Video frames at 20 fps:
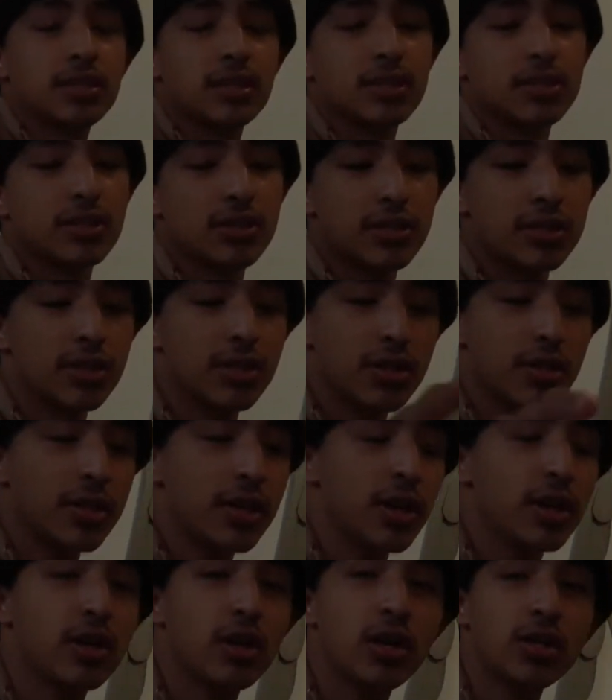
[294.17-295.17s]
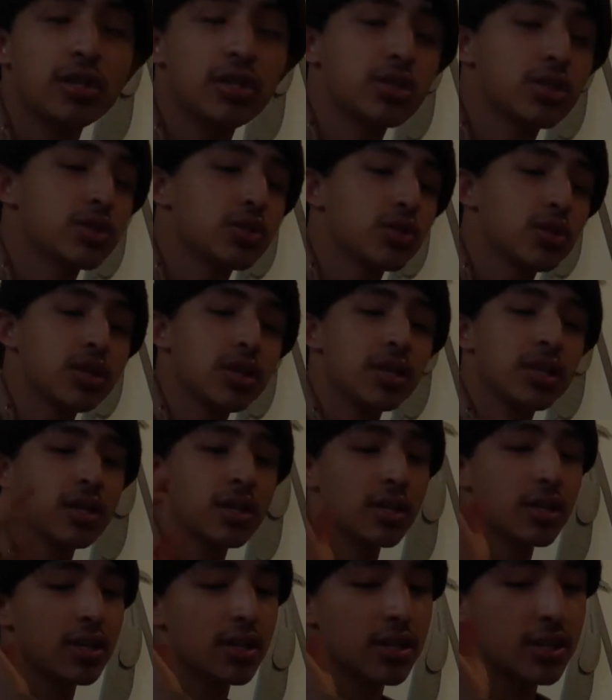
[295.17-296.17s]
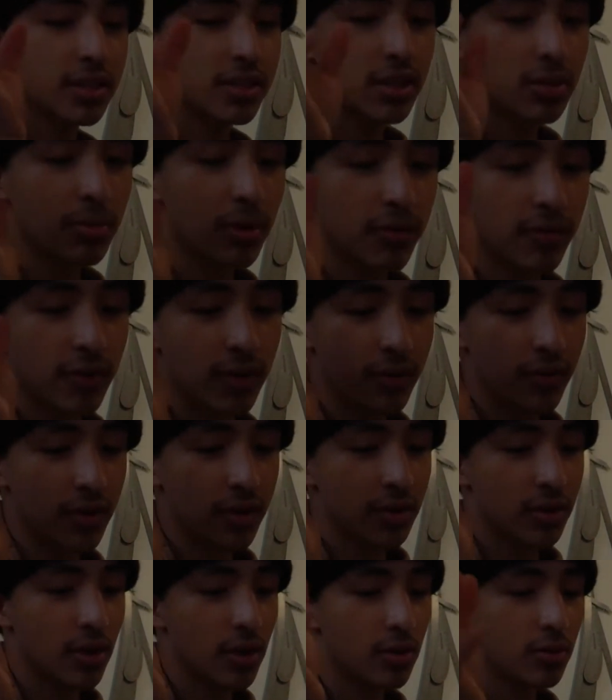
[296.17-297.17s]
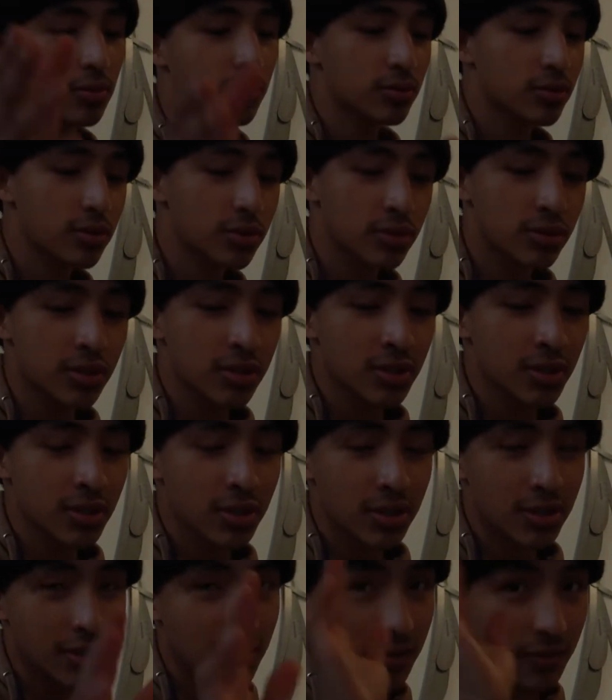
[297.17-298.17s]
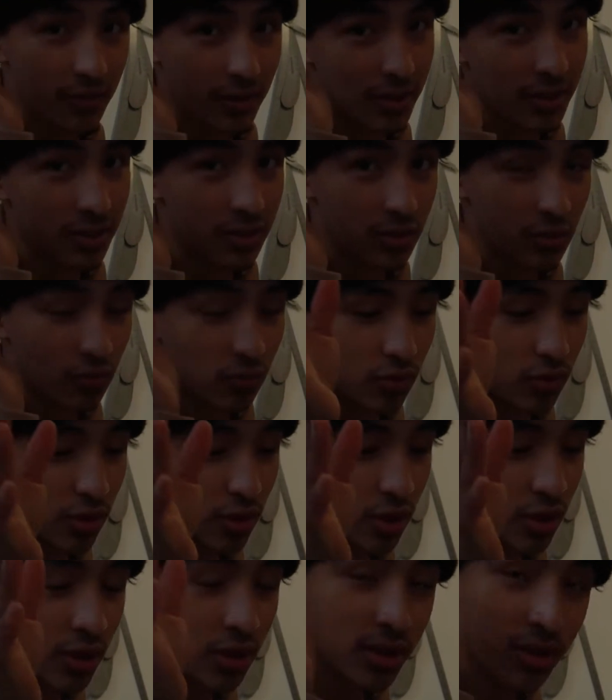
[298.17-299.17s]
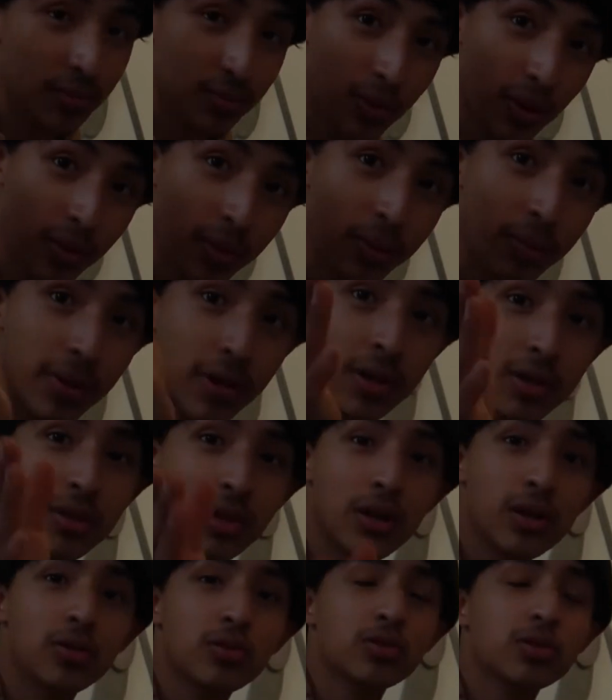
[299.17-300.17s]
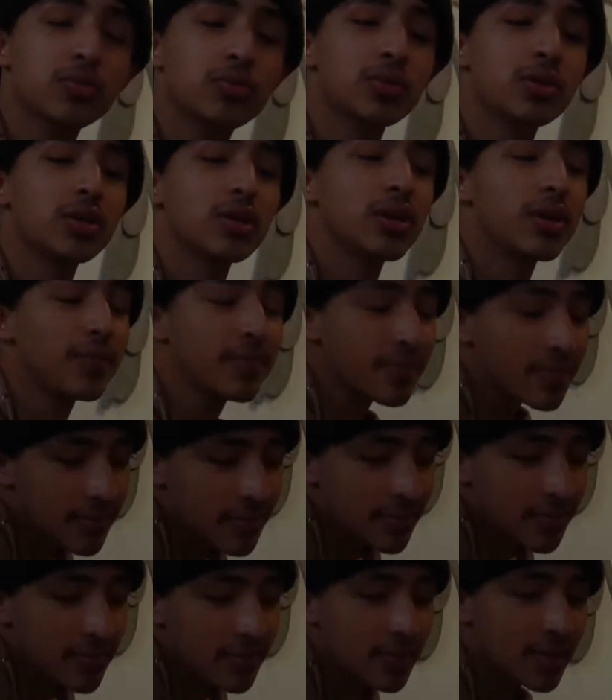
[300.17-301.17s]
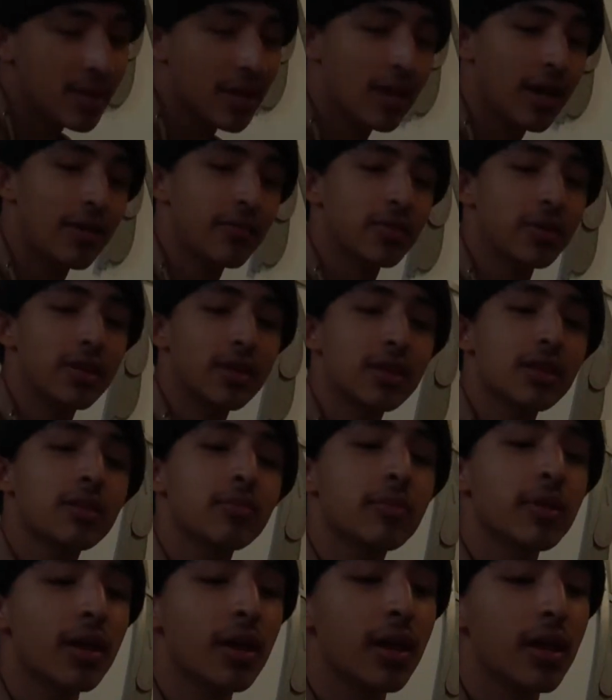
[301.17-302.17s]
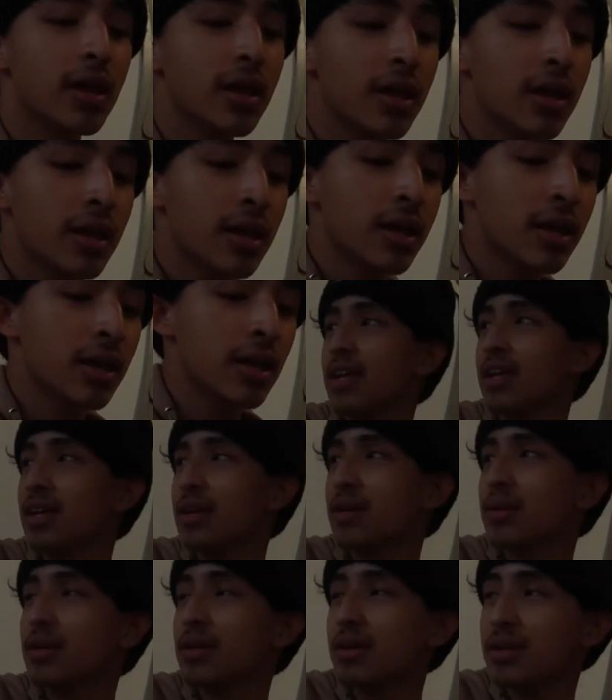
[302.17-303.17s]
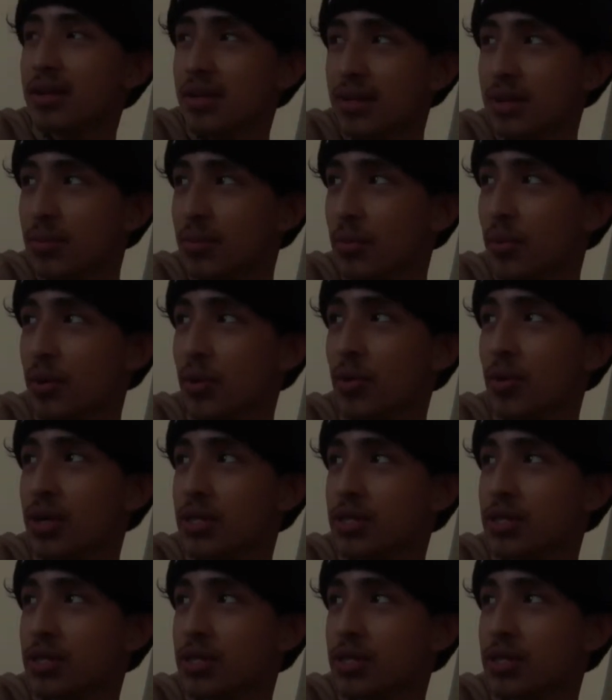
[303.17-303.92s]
It's literally across the street. These are my favorite tacos. that I've eaten so far. There's probably better tacos, but I haven't eaten them yet. Pollo